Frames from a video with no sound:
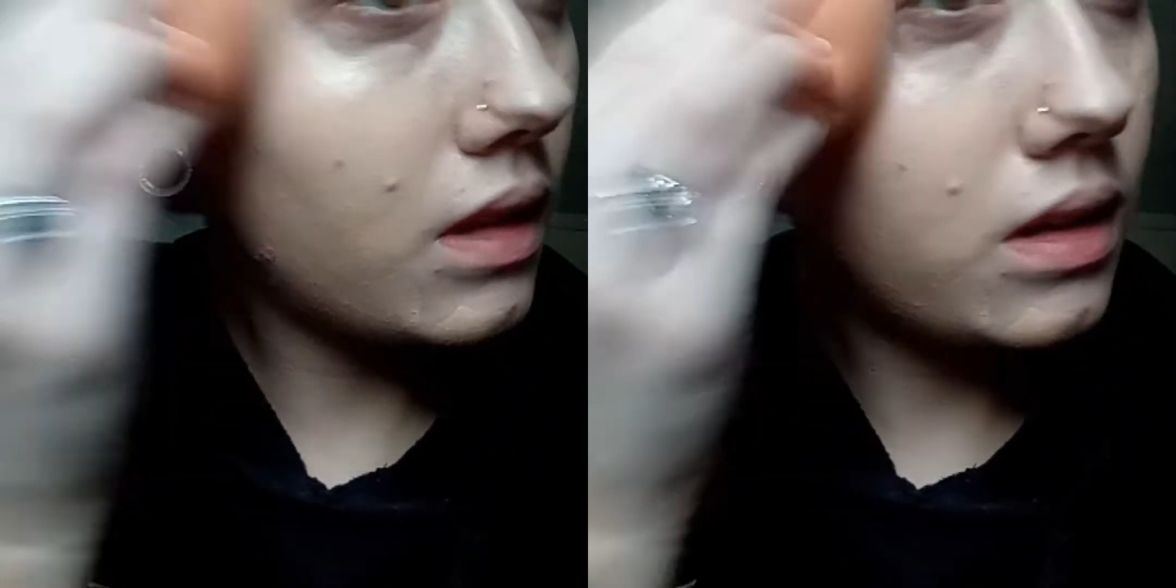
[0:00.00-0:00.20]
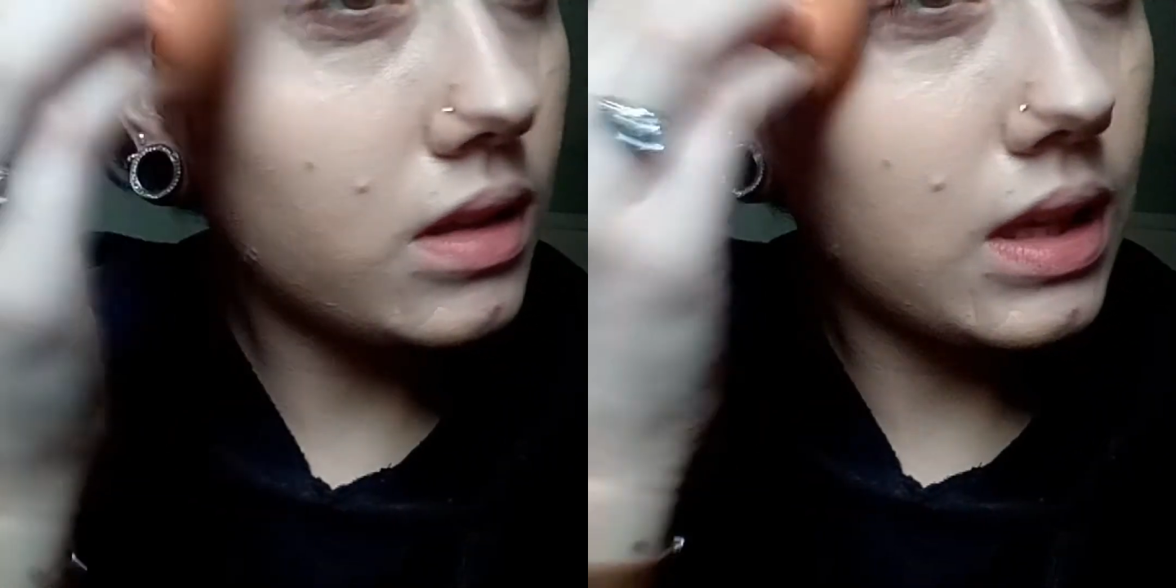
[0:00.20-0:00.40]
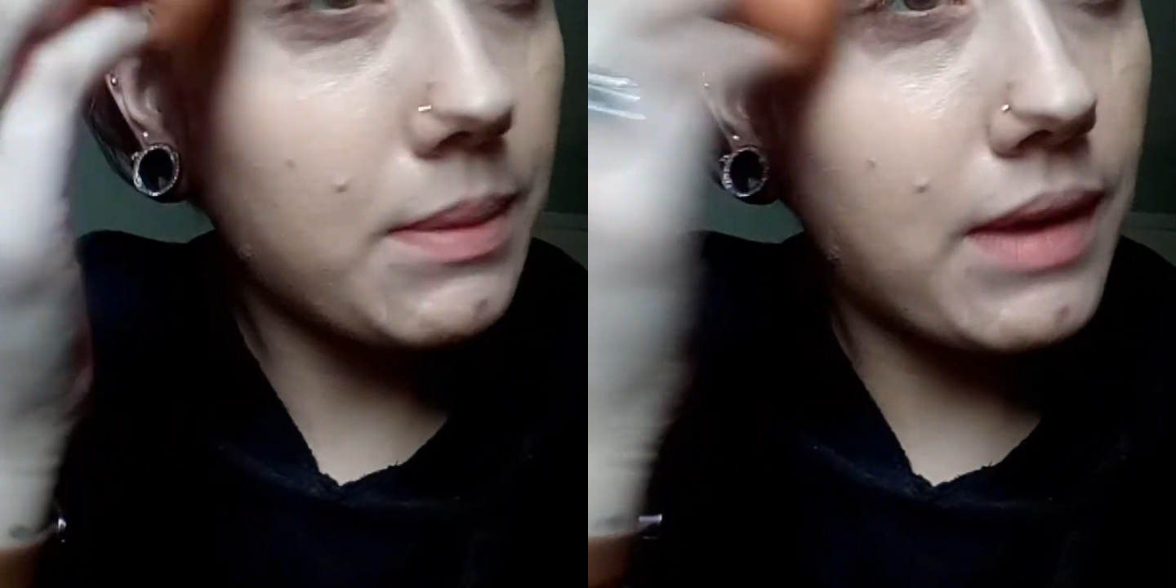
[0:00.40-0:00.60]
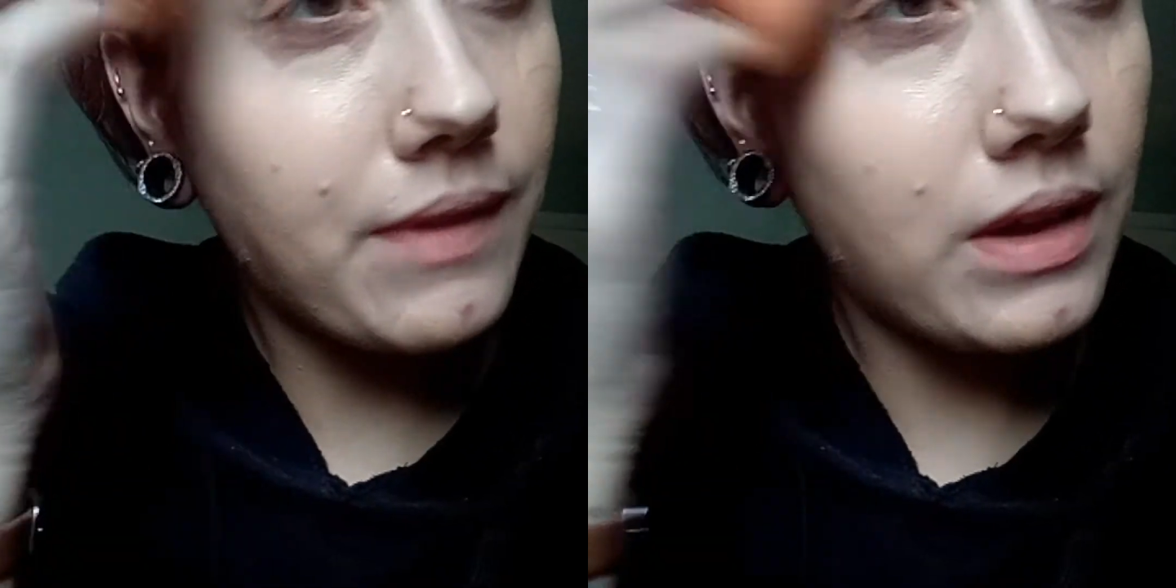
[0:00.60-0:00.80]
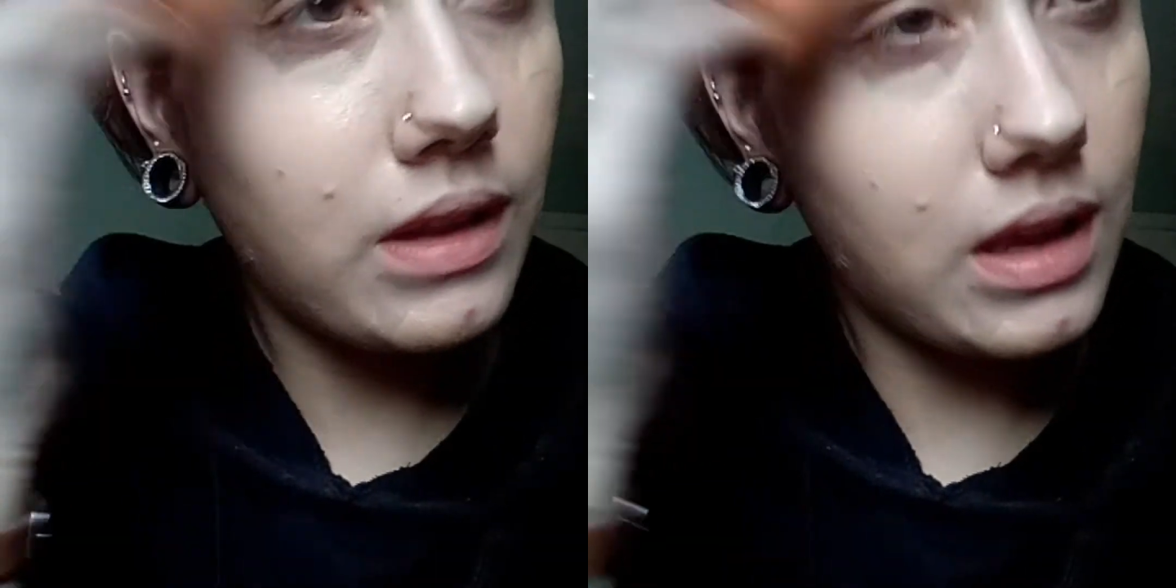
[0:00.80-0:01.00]
See, my
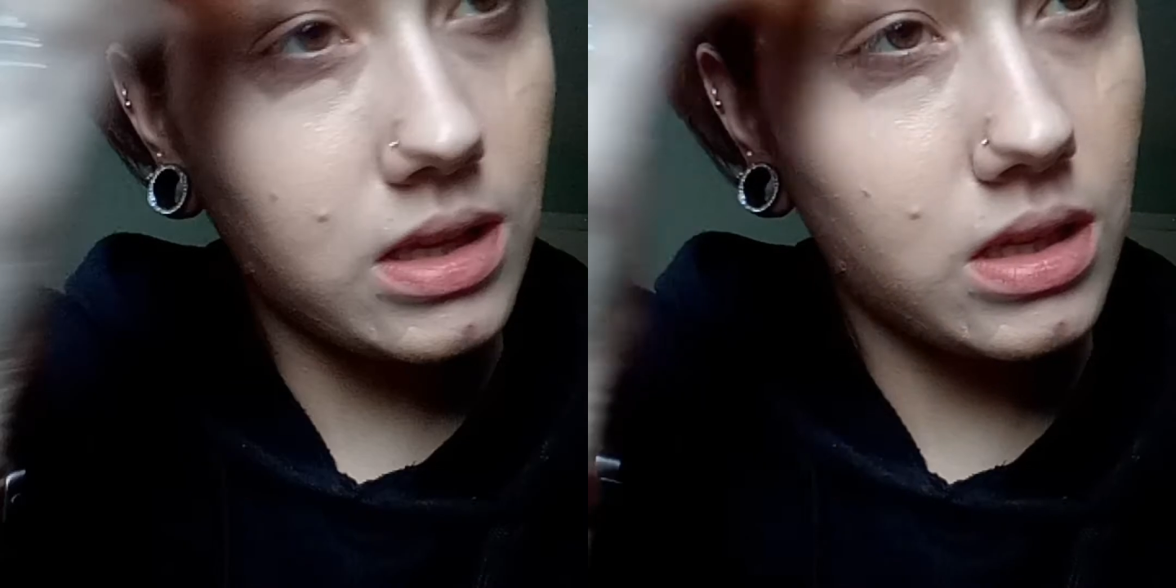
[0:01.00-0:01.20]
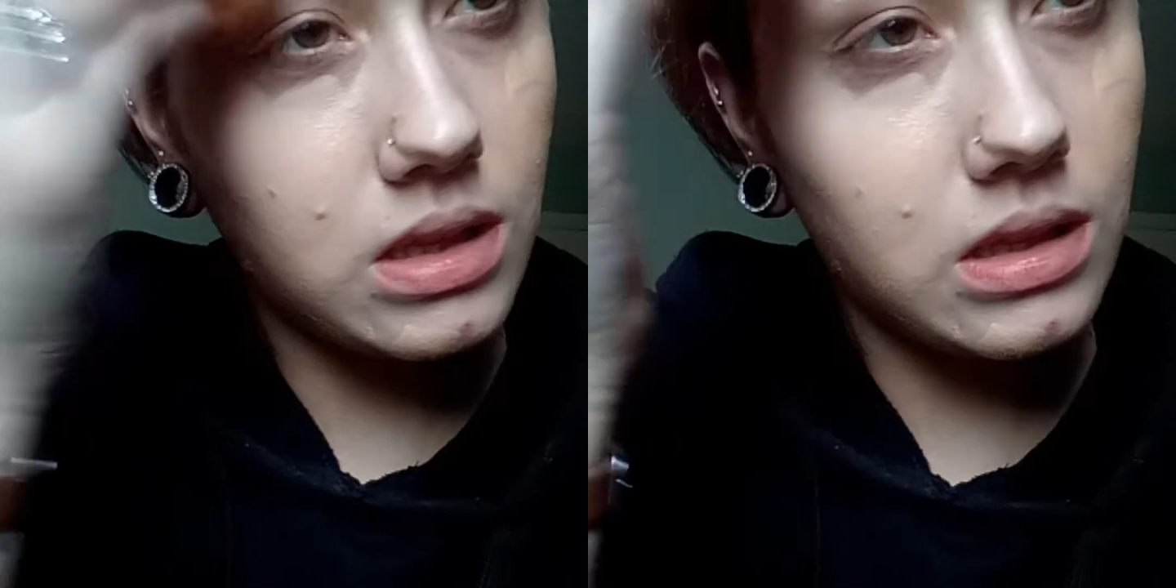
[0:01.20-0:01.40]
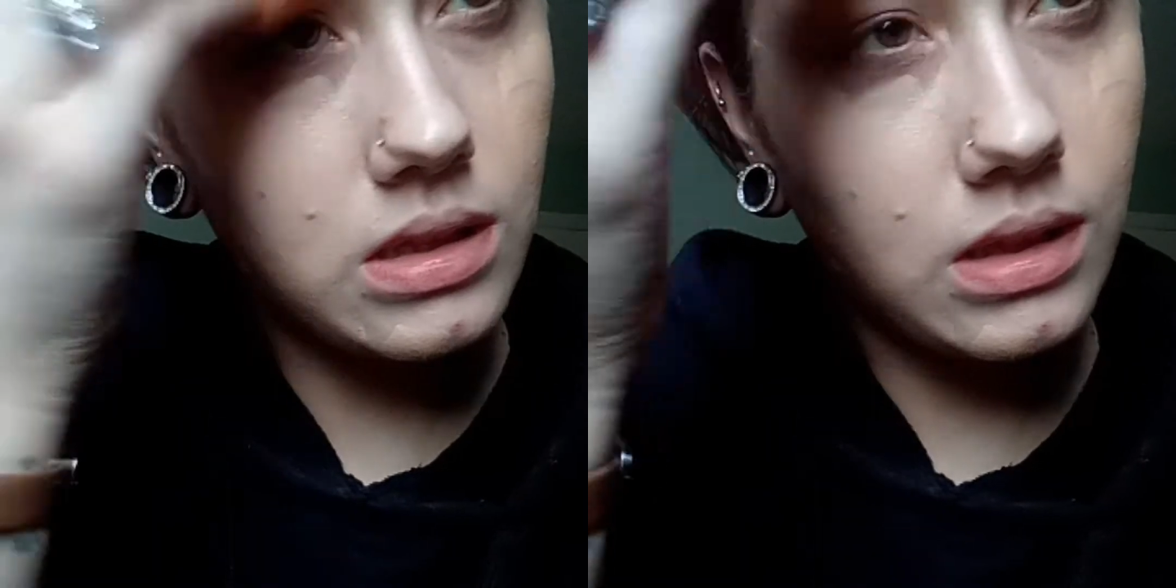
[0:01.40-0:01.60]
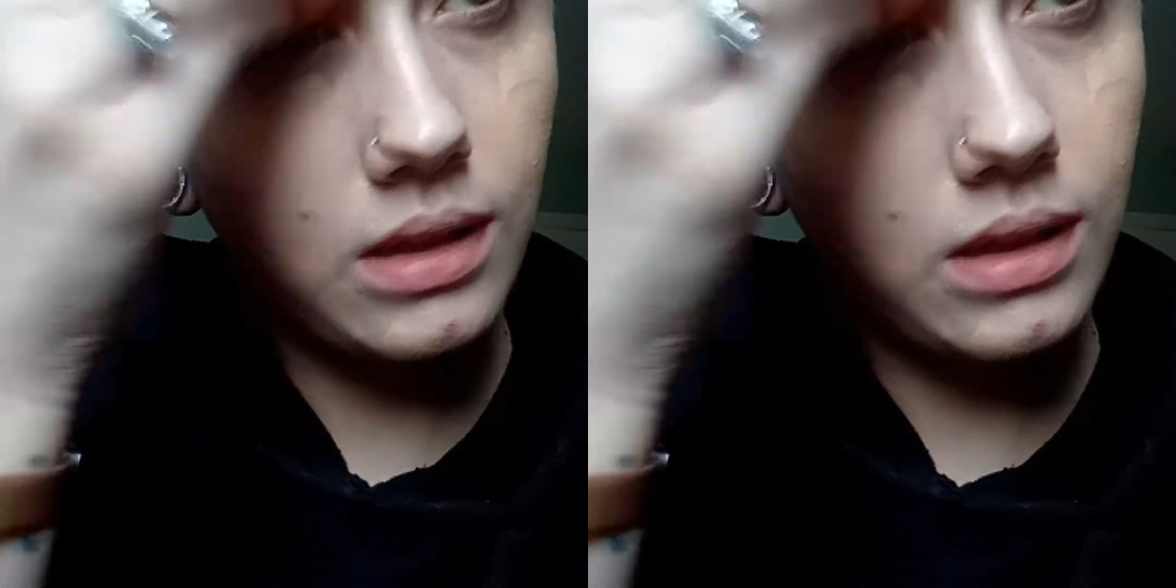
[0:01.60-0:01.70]
foundation is a